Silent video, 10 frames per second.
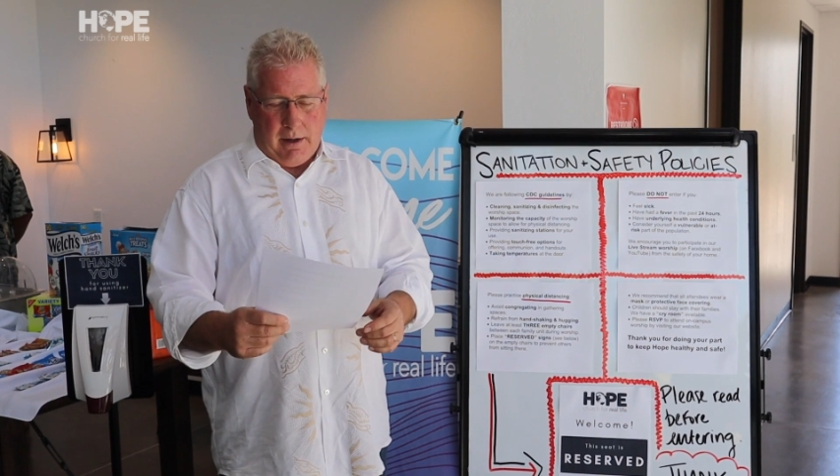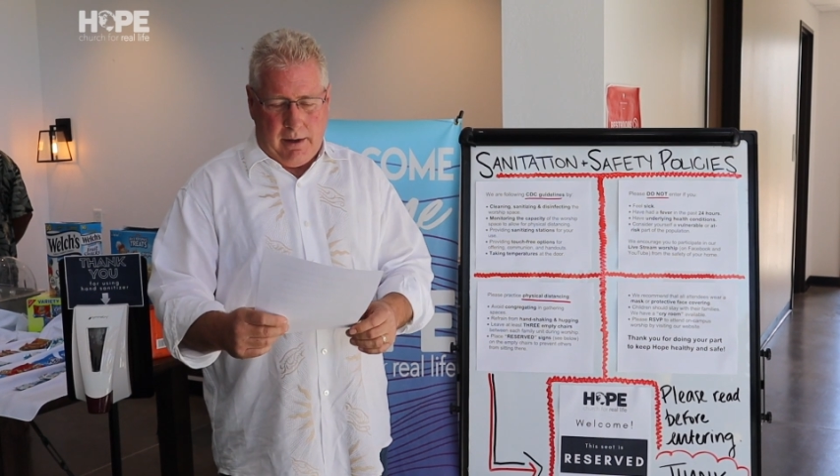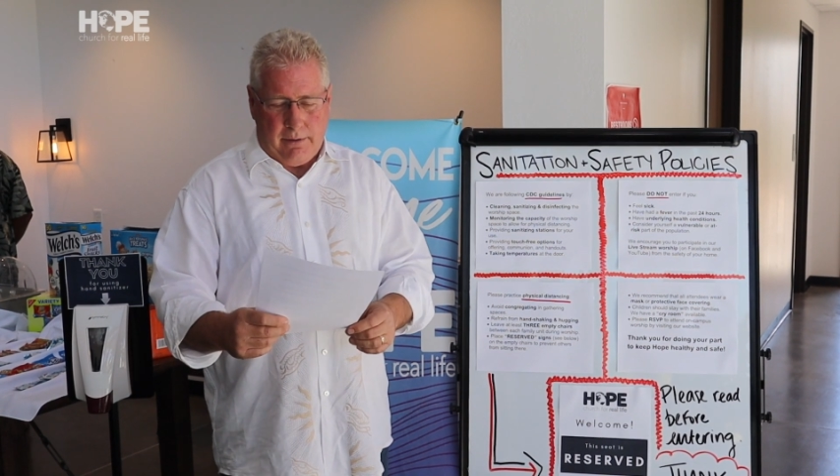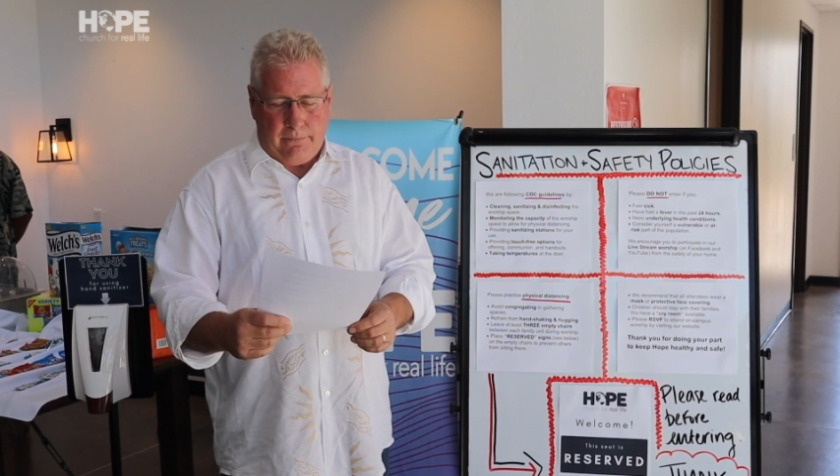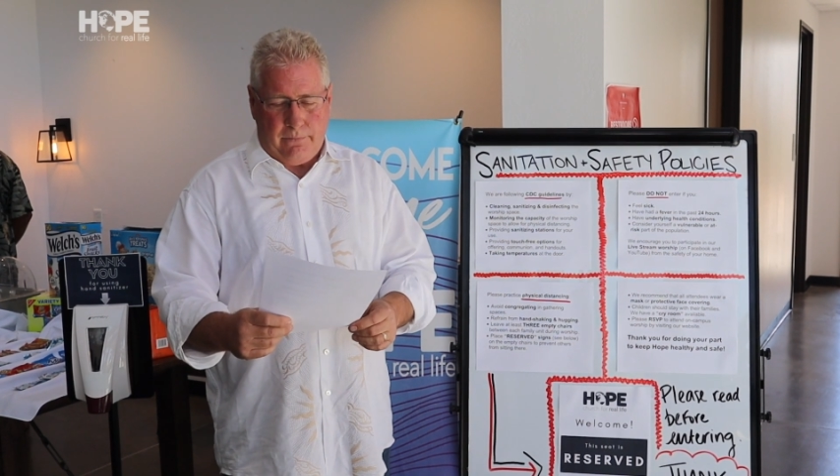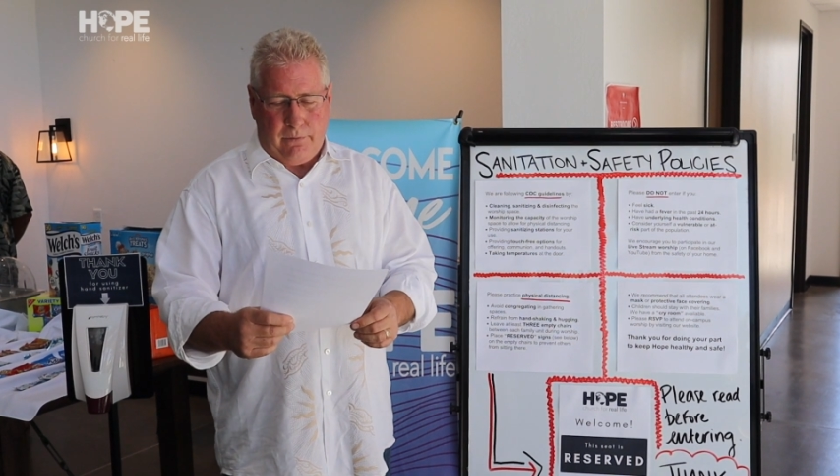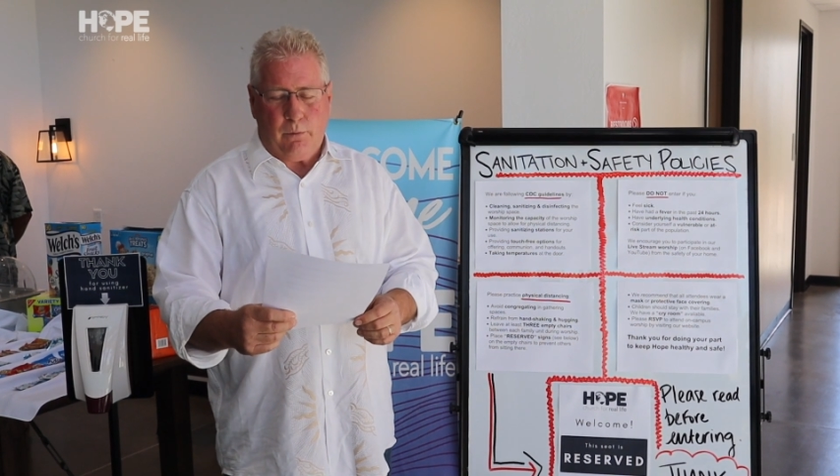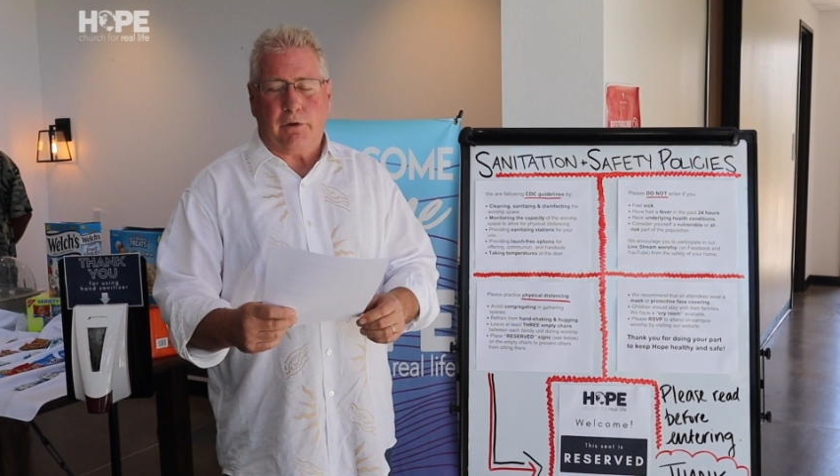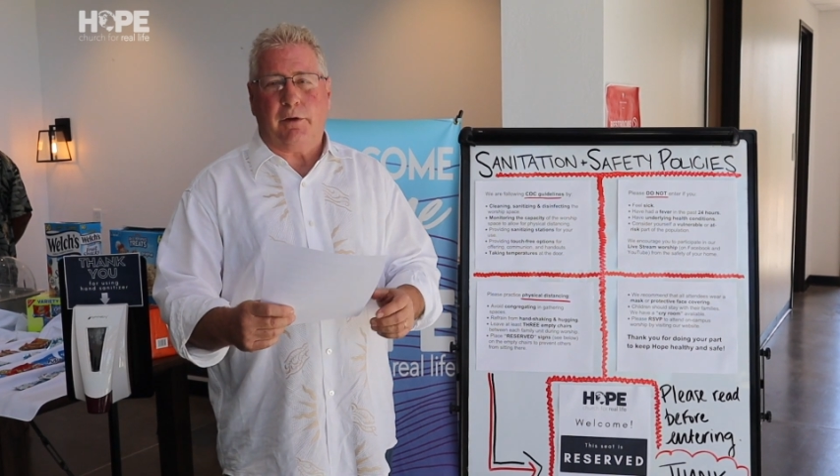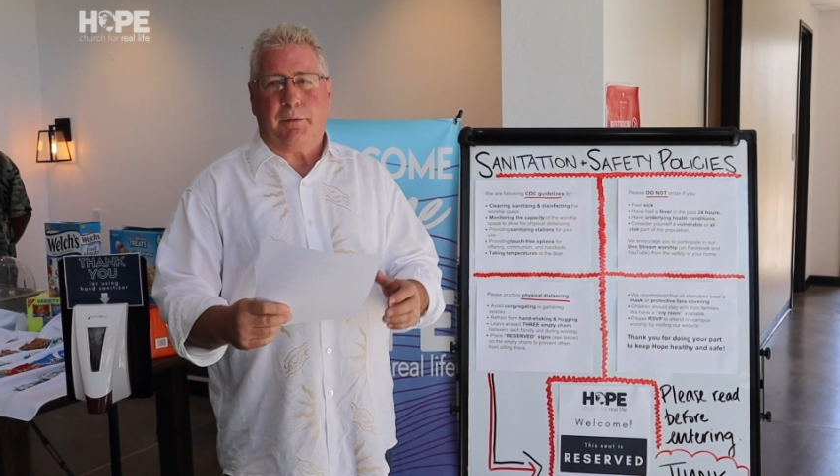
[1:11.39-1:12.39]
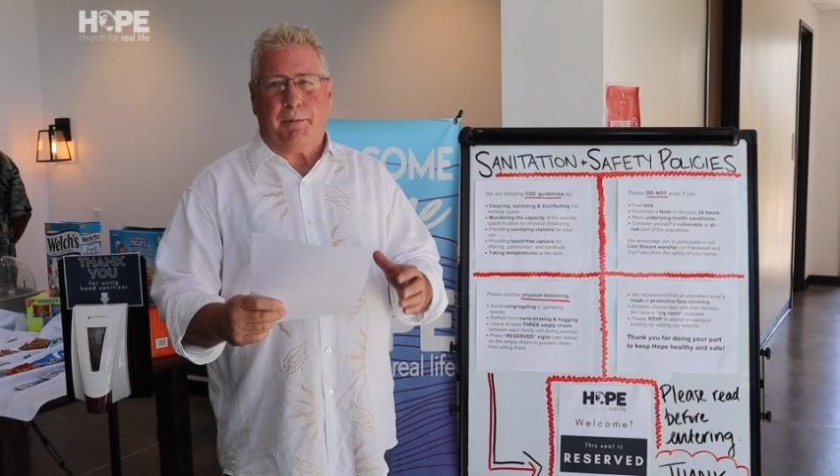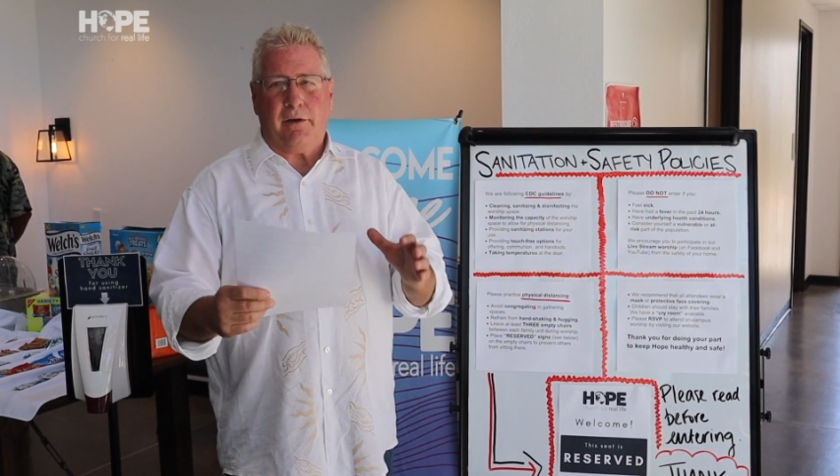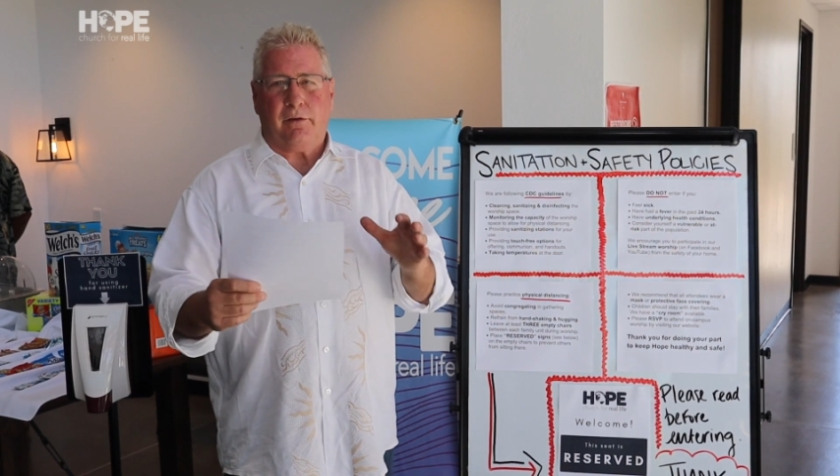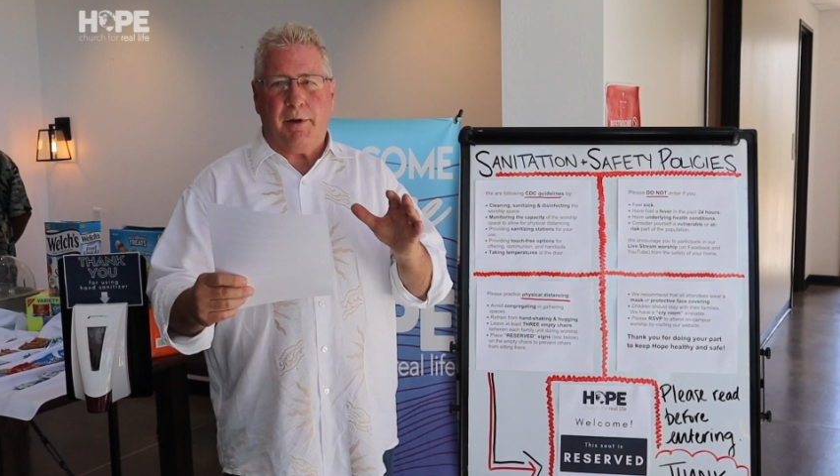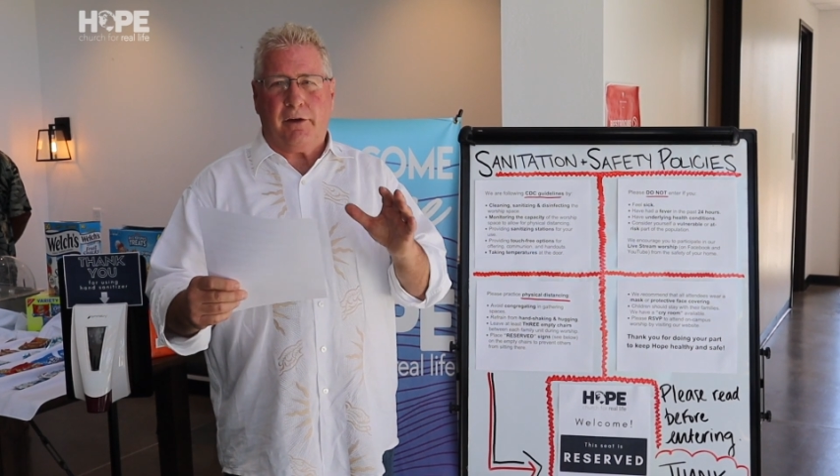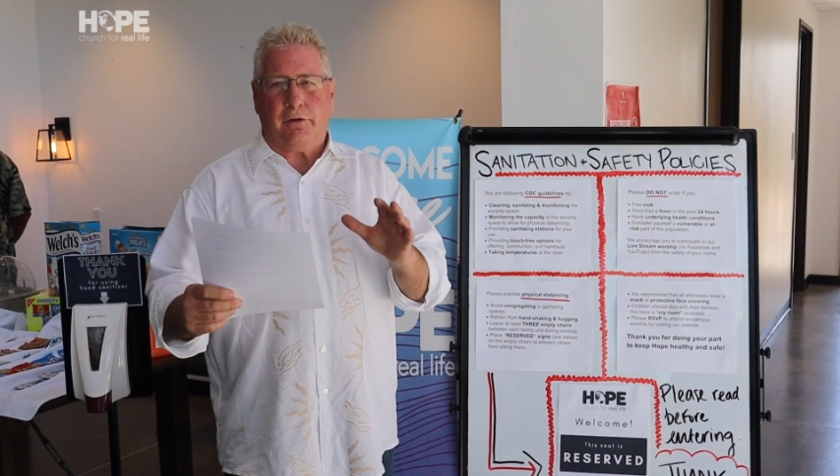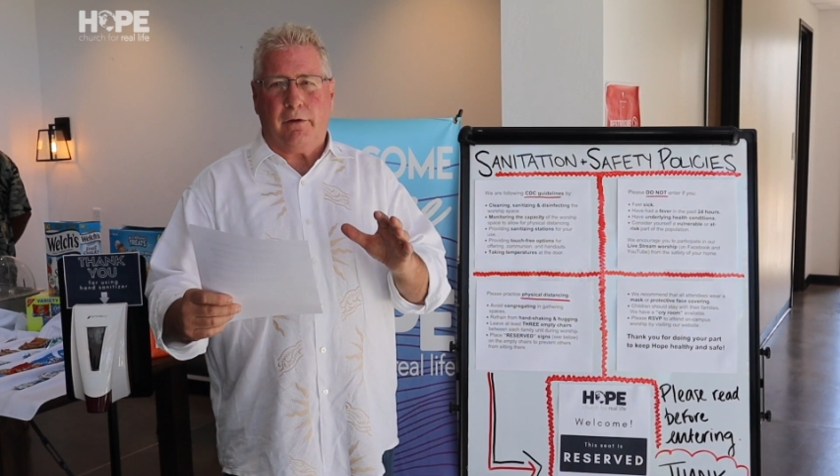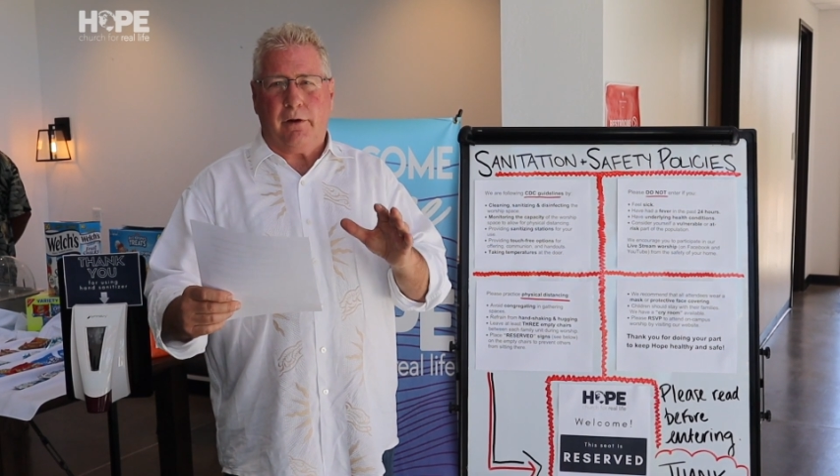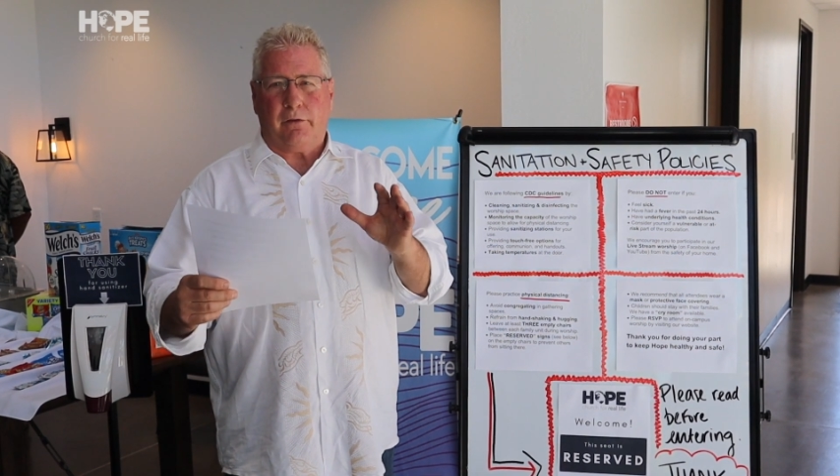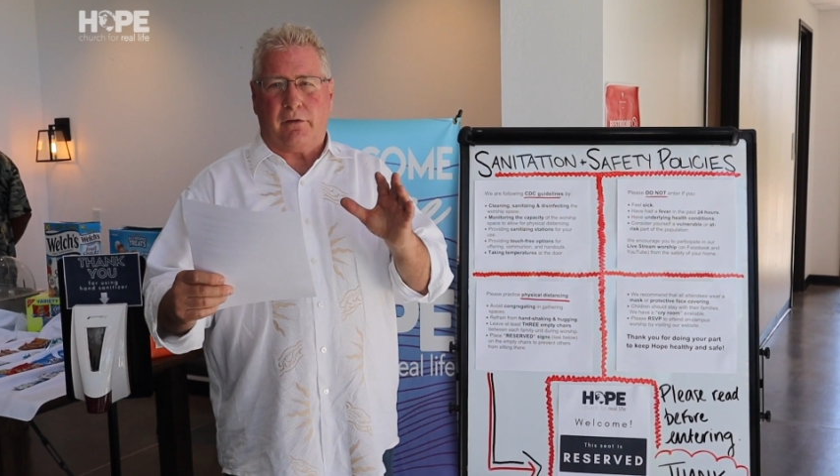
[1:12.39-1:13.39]
of the worship space to make
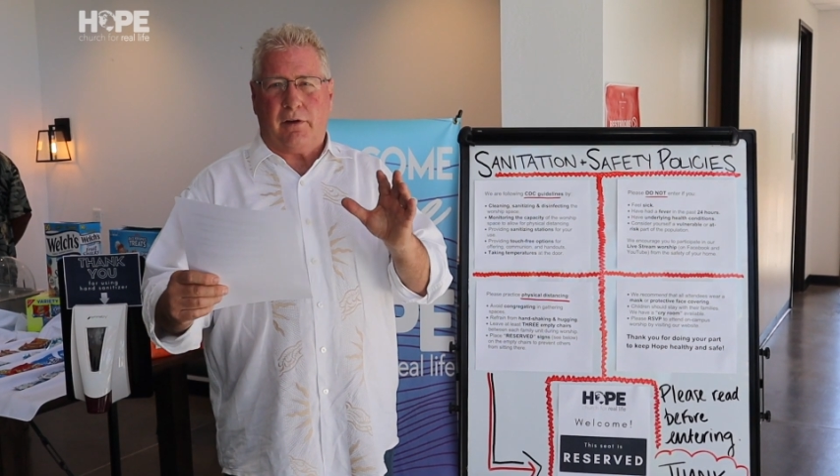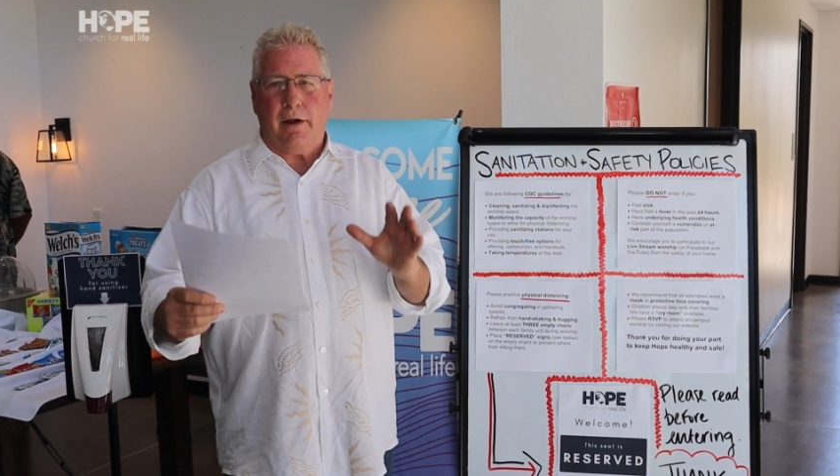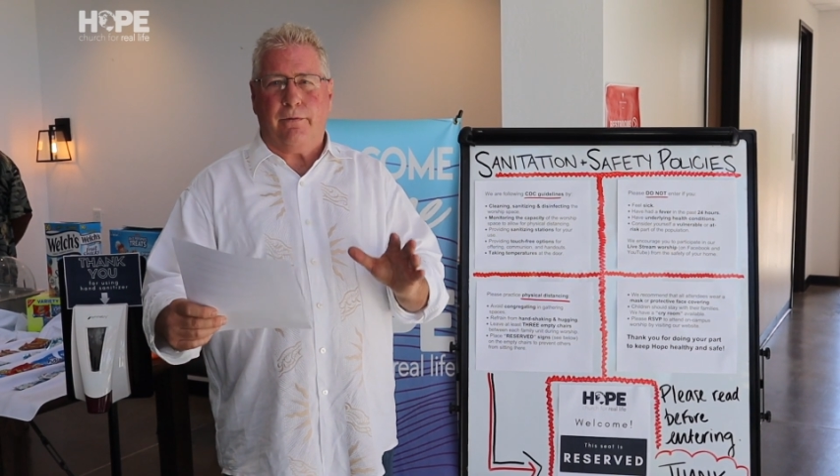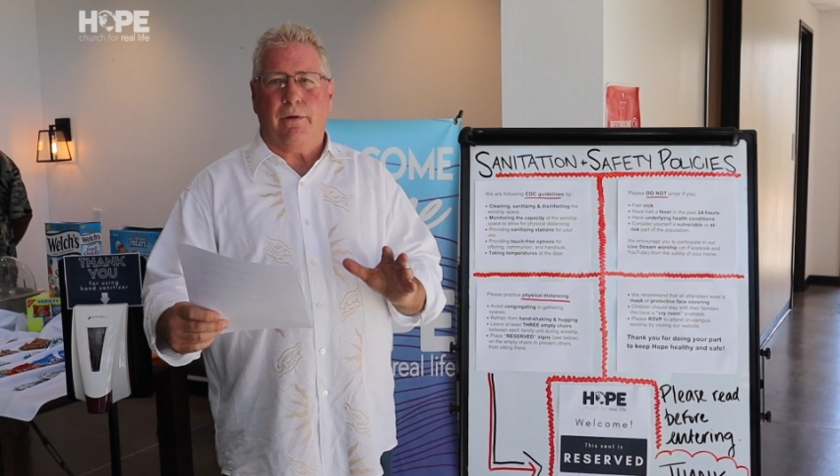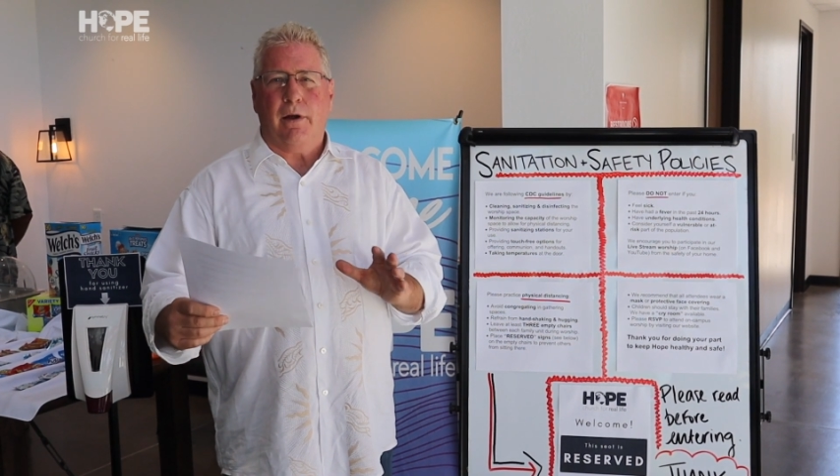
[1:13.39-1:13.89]
sure there's safe